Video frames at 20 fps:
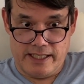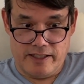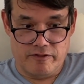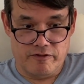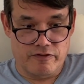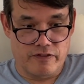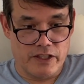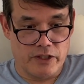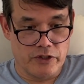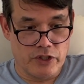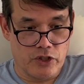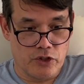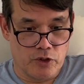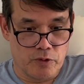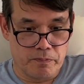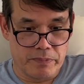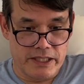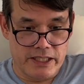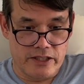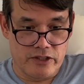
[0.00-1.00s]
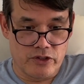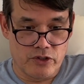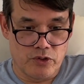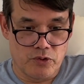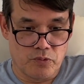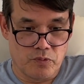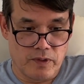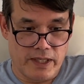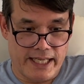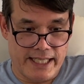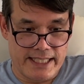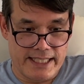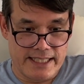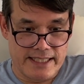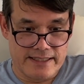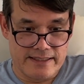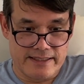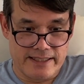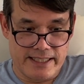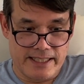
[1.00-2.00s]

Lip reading: and very open in her writings,